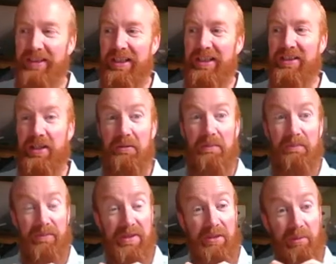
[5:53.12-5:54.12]
So
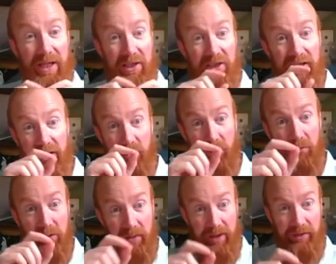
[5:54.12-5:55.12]
actually all
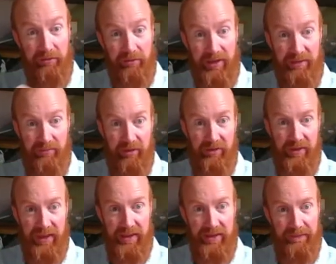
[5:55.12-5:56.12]
the way through this
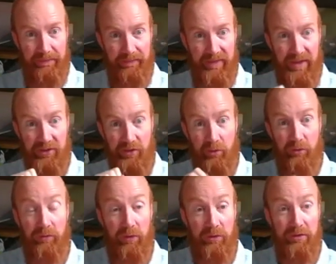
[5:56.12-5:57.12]
process, there's an
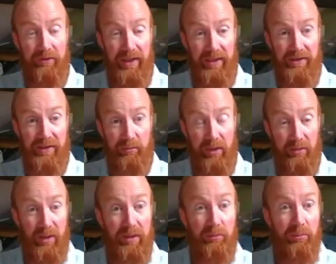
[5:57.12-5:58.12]
awful lot of things that
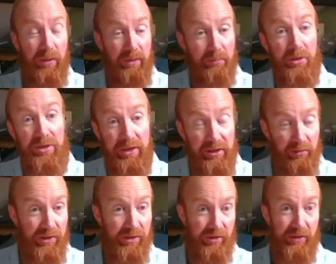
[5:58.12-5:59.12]
we're putting to
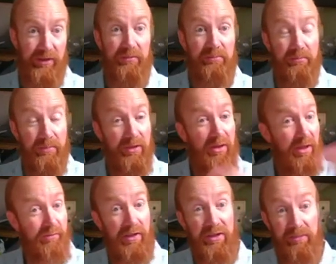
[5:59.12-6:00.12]
one side that
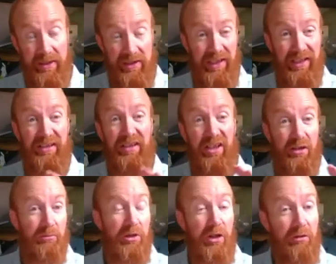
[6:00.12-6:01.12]
fundamentally
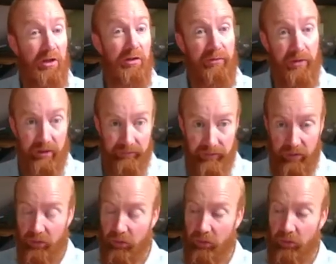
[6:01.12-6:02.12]
go no further
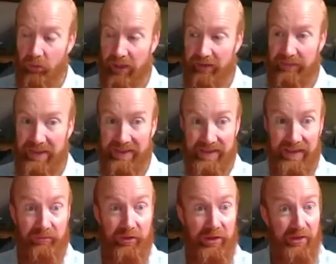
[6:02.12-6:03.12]
or have been
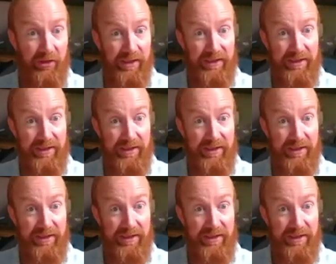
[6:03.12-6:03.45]
synthesized